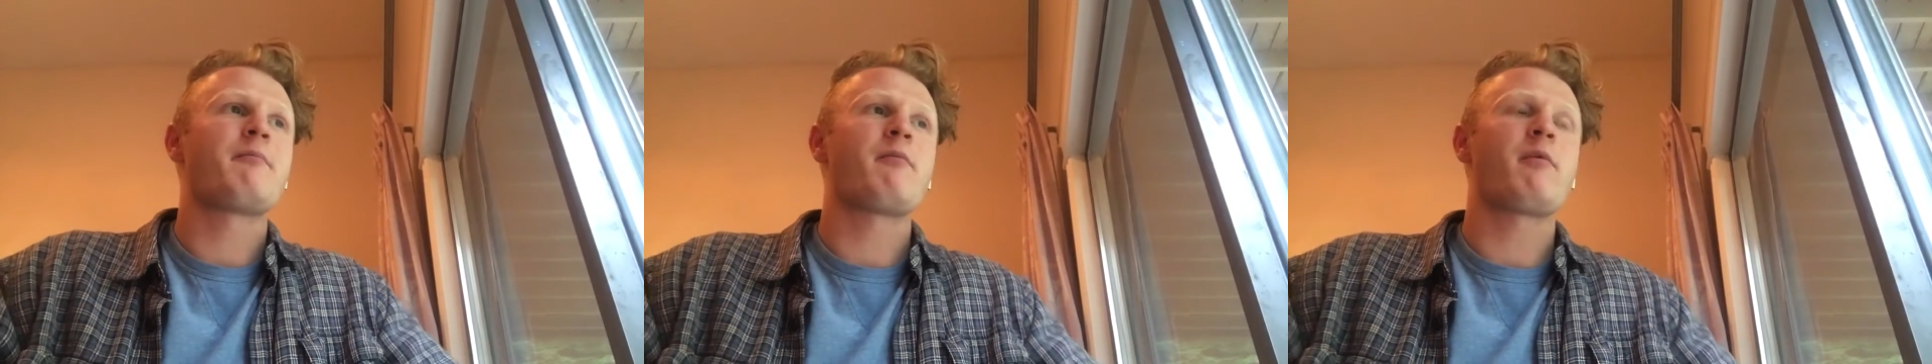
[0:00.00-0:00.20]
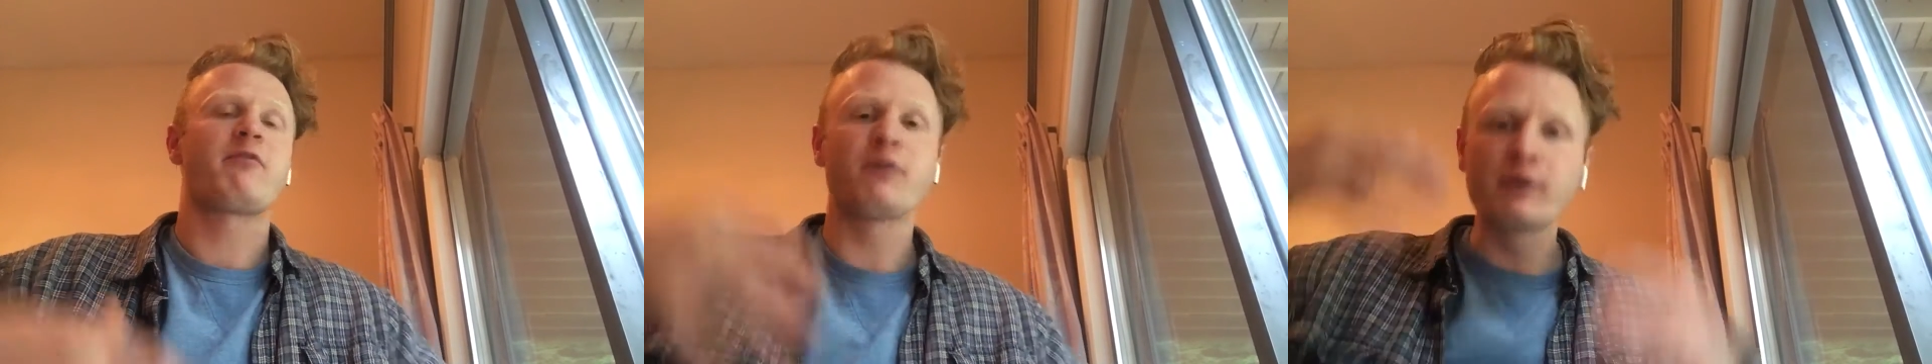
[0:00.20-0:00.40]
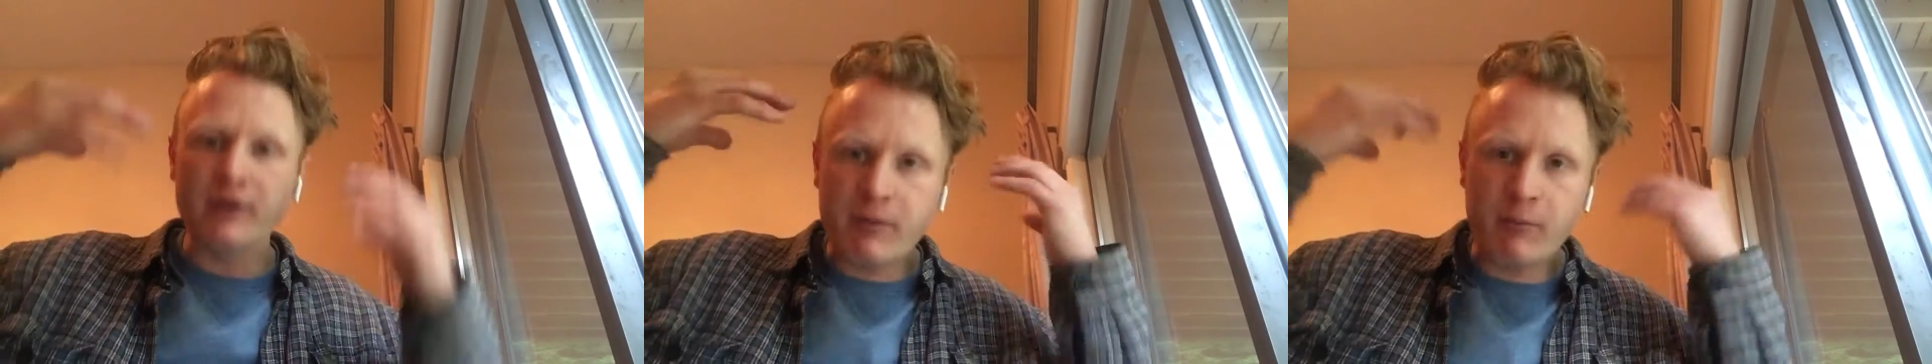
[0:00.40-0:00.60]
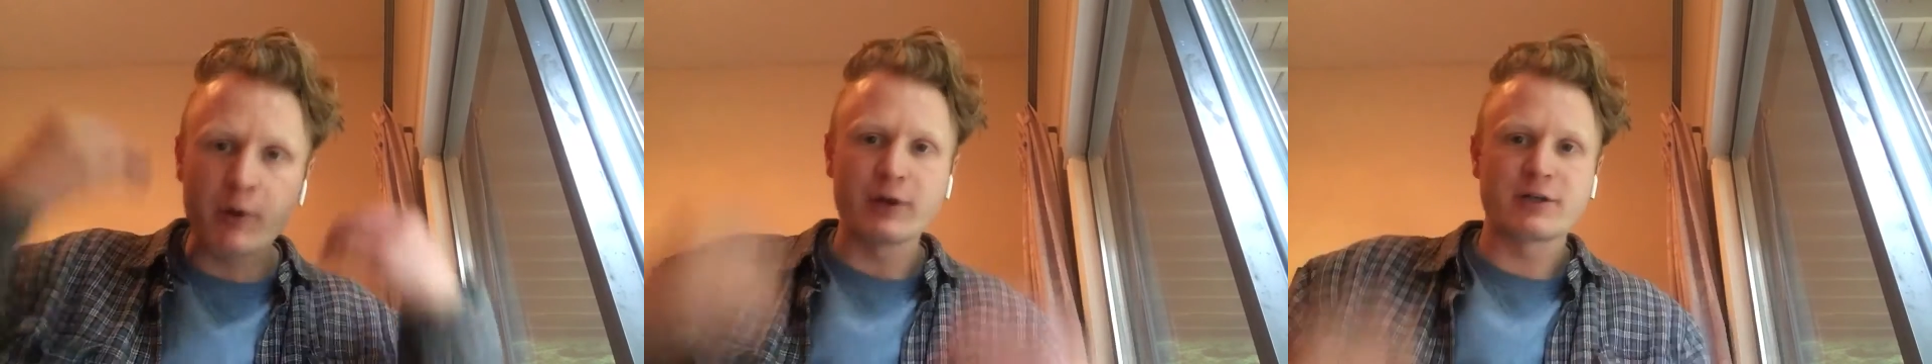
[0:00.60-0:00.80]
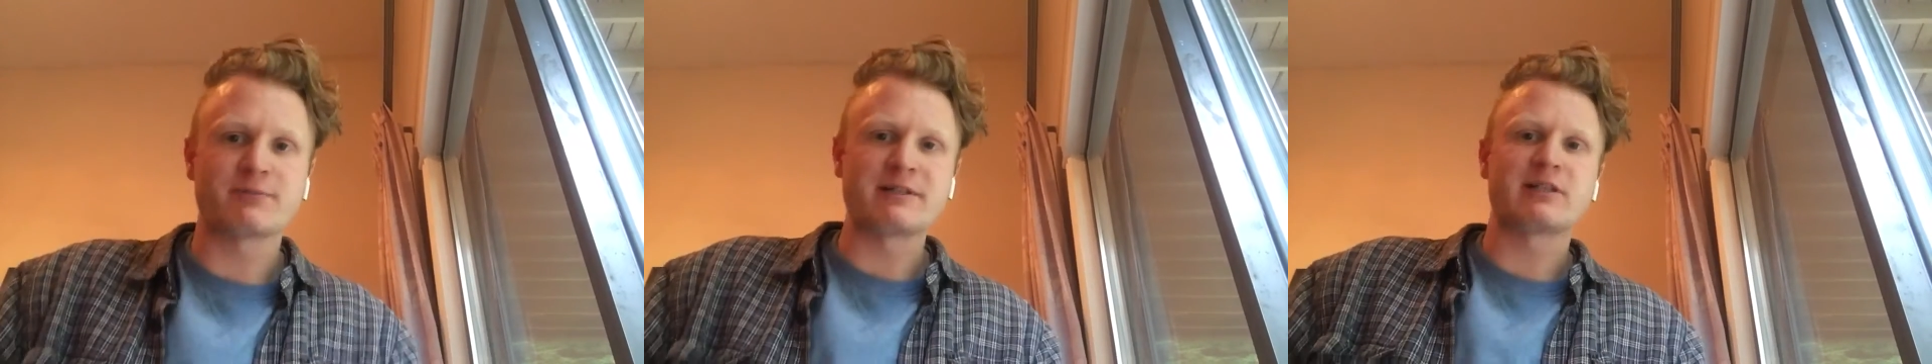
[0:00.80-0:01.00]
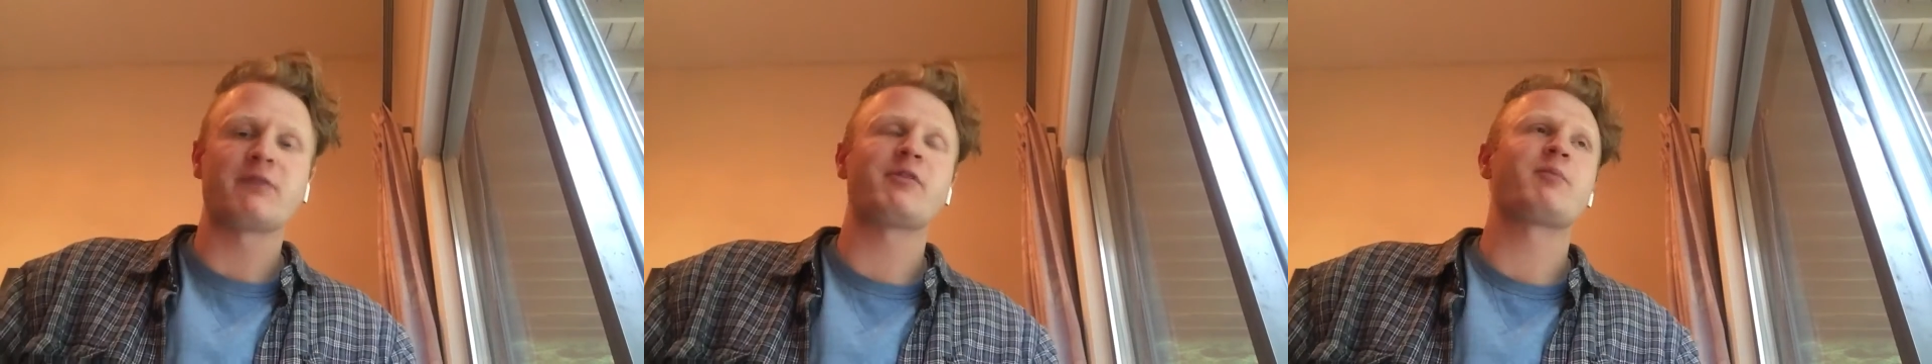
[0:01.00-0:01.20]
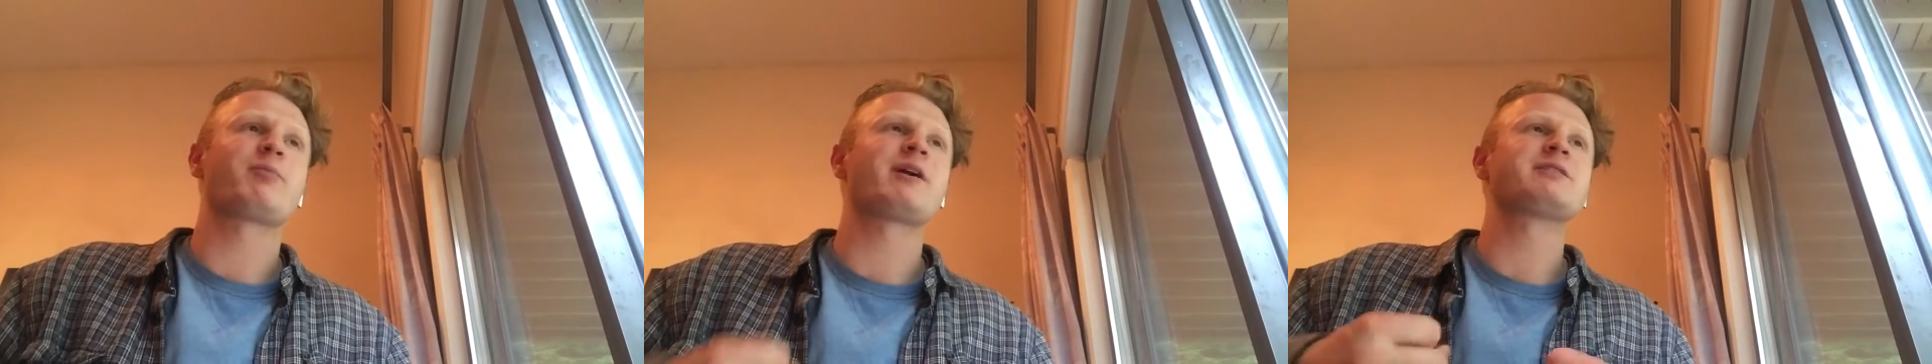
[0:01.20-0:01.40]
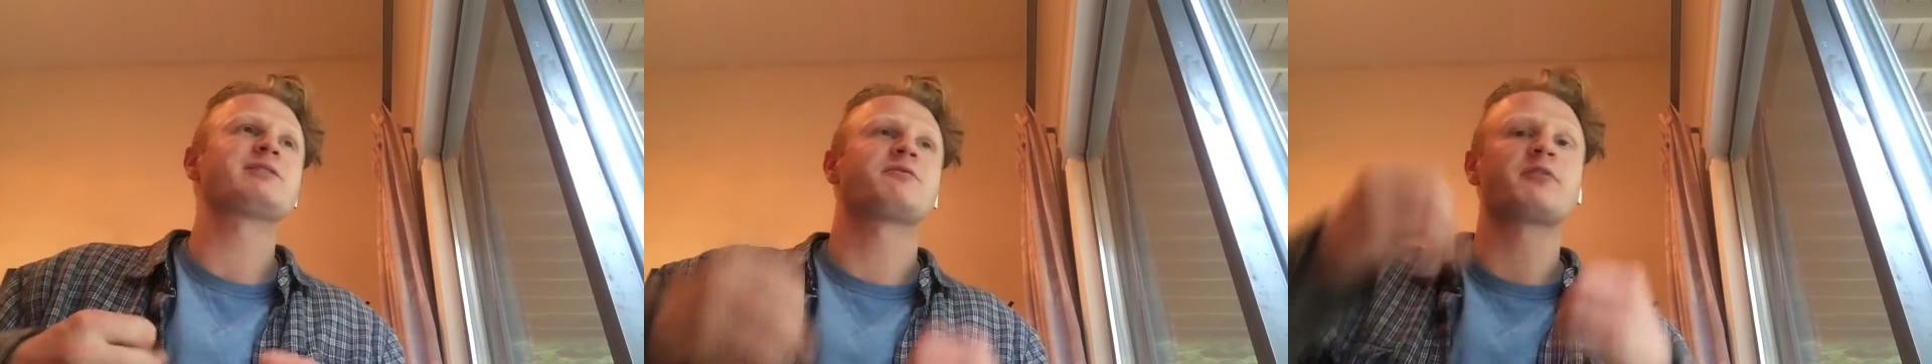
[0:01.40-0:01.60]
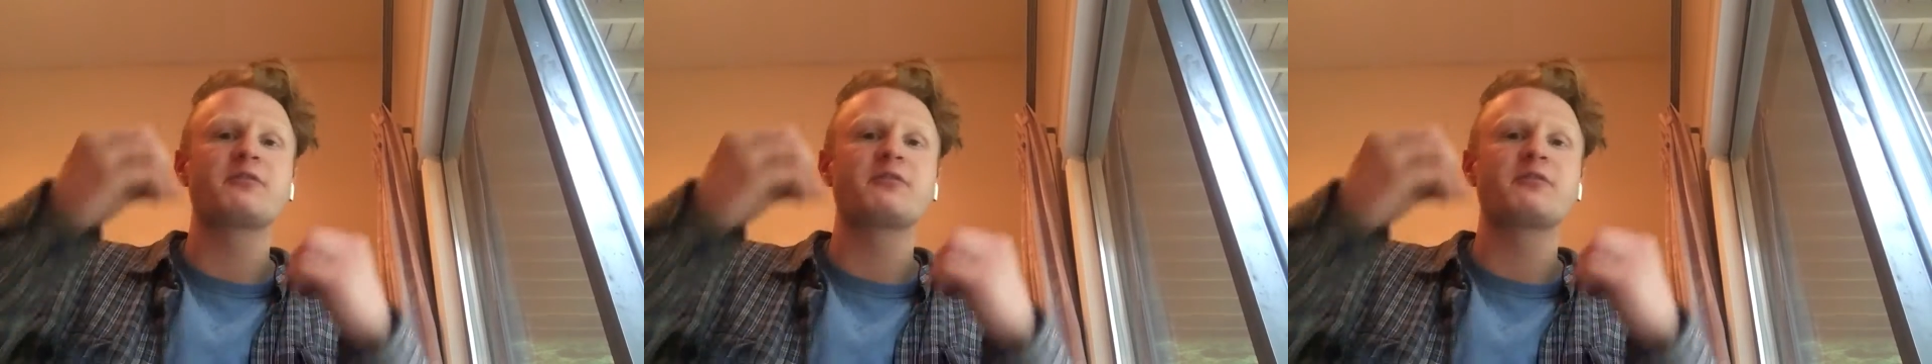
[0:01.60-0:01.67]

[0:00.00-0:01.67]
fully immerse myself in the present